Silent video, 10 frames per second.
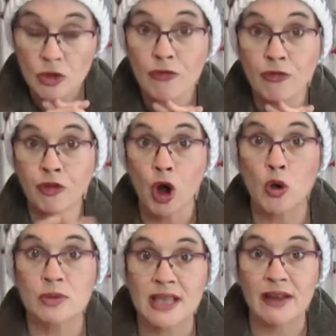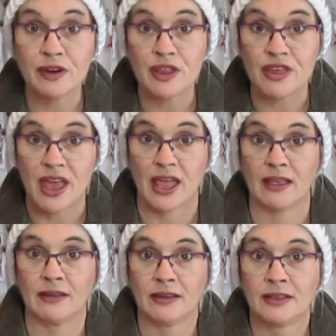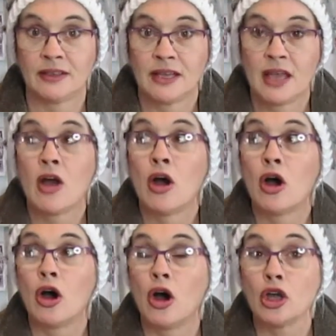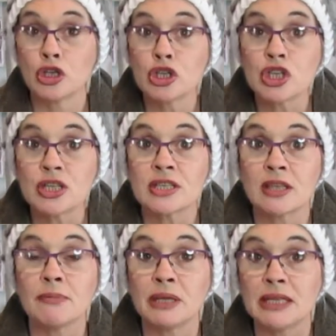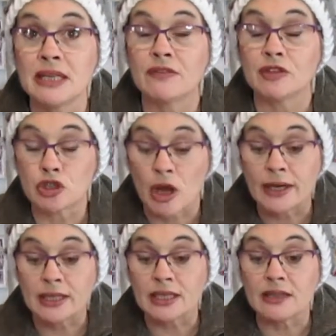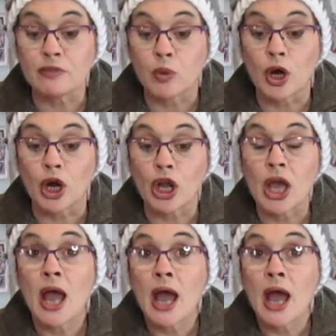froze everything you should have seen me leave trying to leave work.